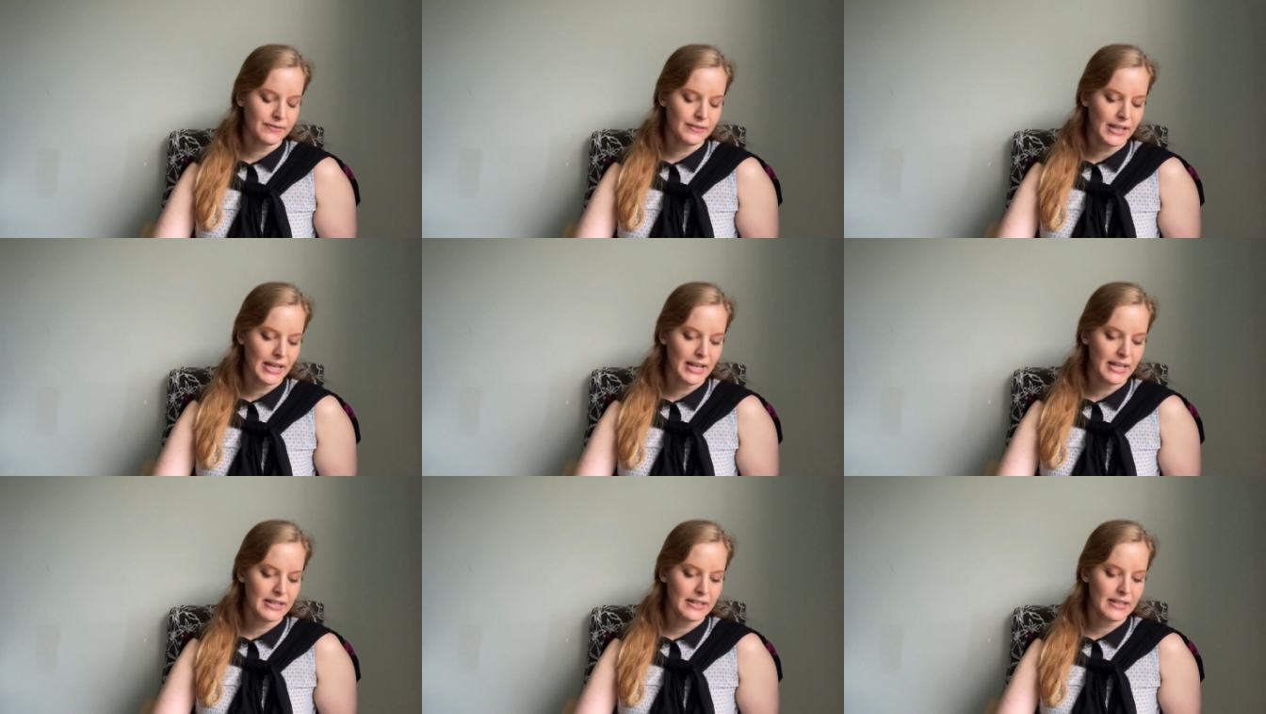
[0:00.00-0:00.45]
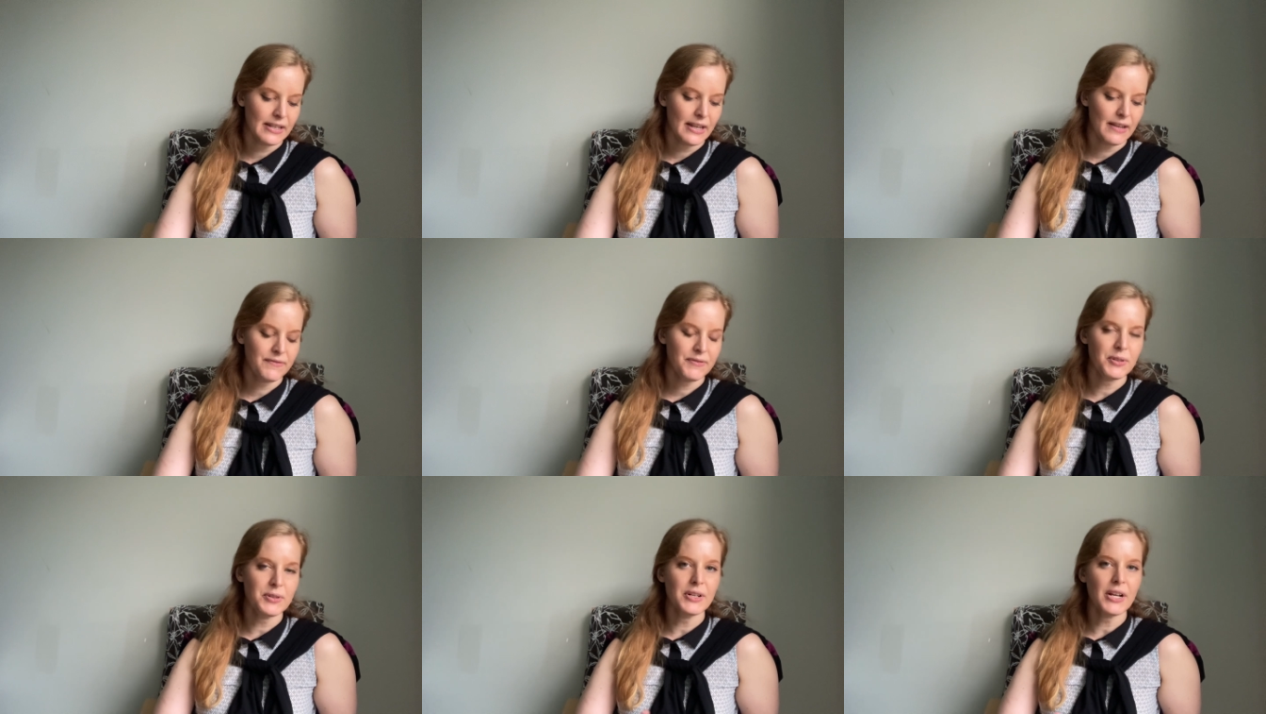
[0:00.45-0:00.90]
And
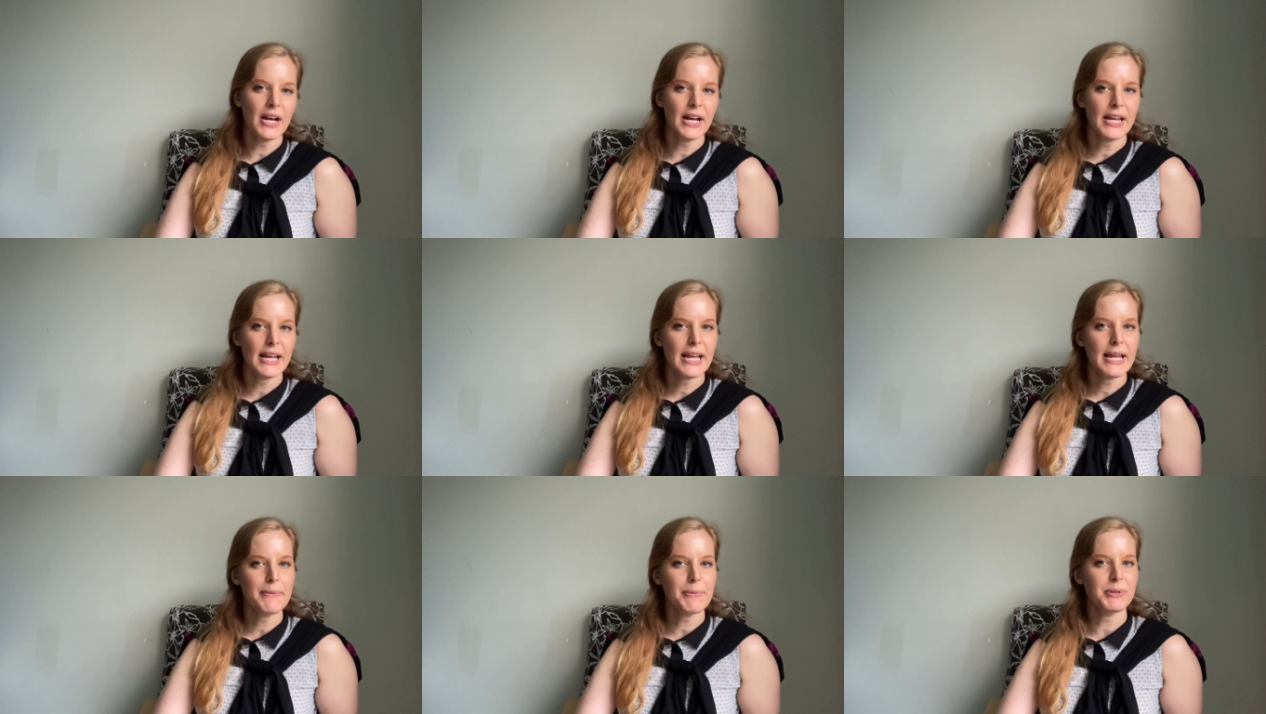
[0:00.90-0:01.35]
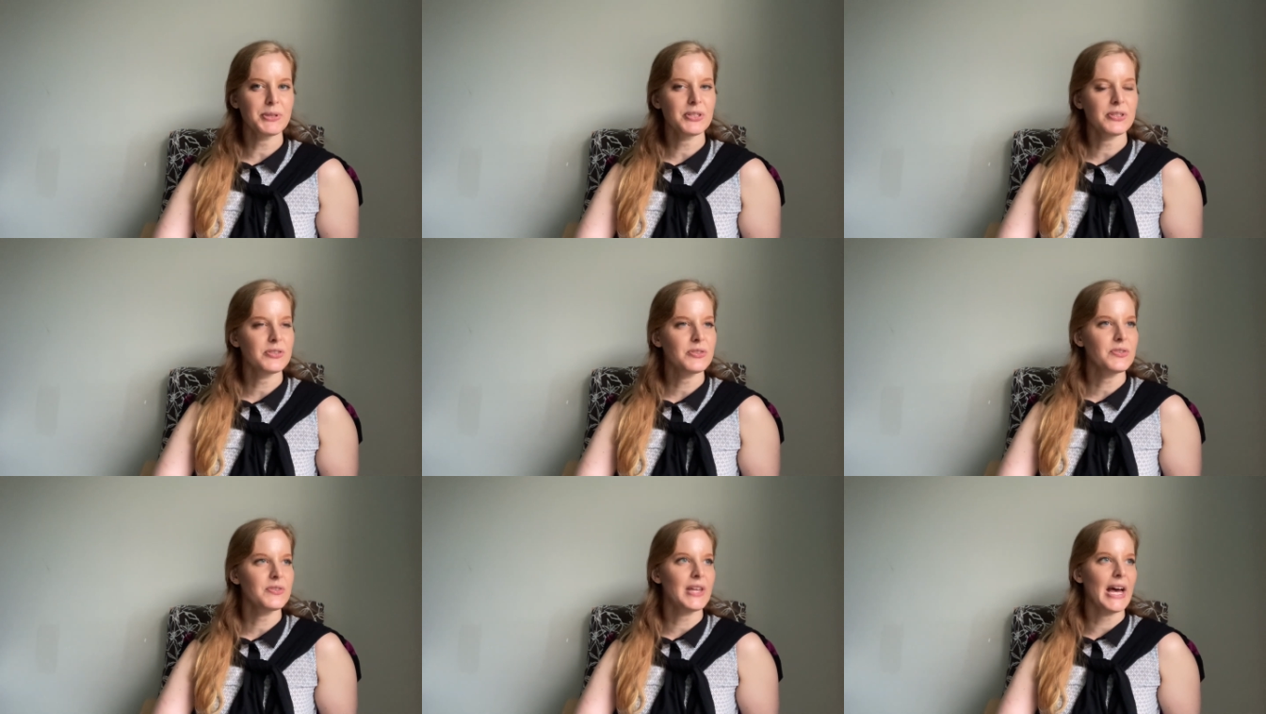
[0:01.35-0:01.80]
if you're not able to
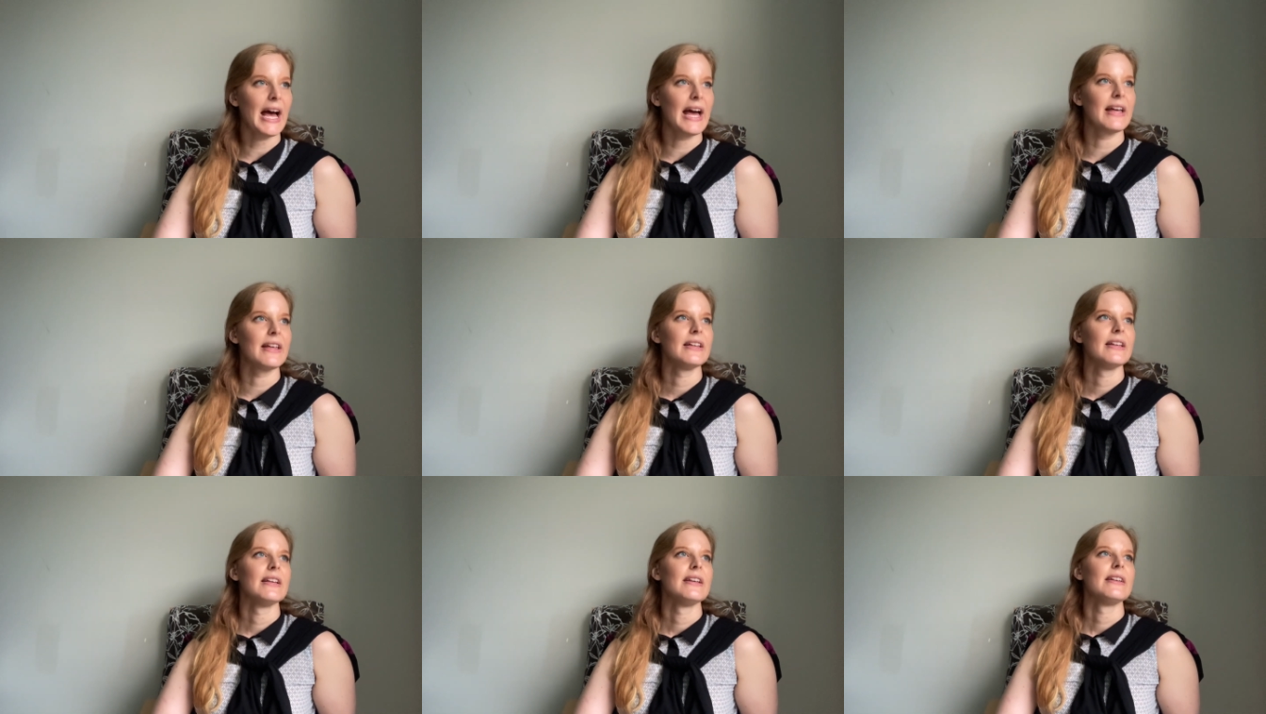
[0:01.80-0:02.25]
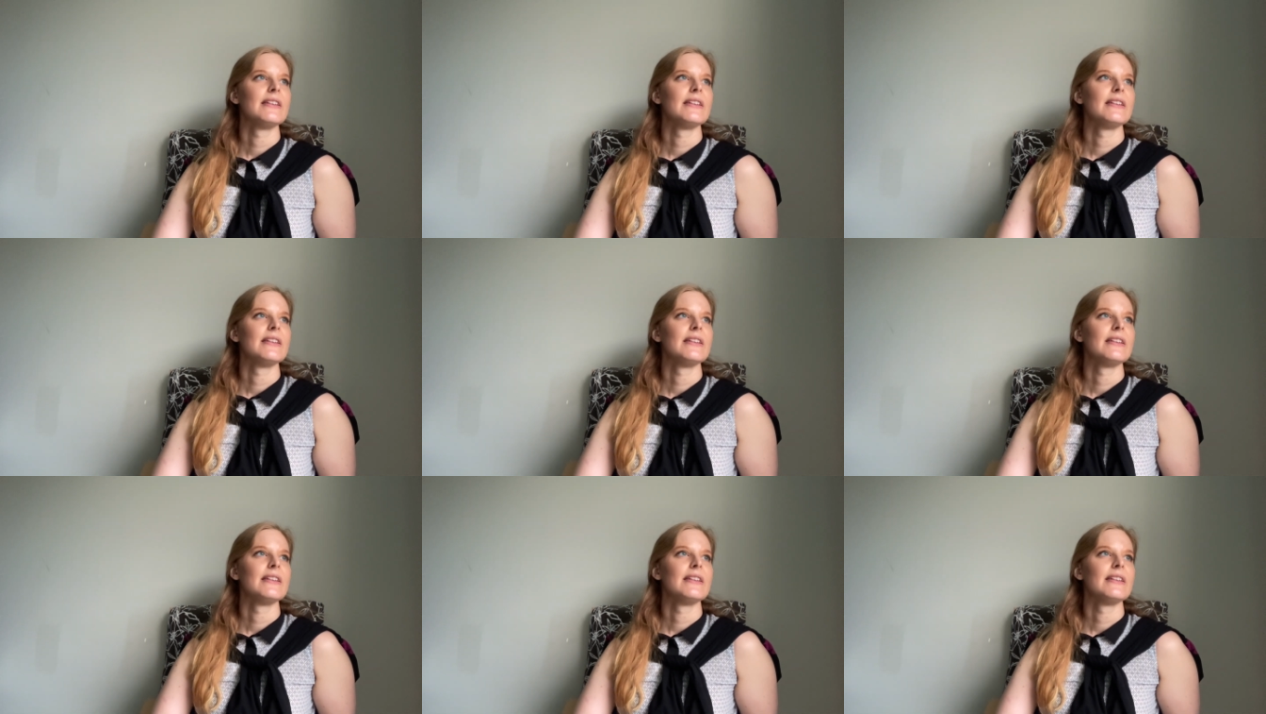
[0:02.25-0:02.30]
do that,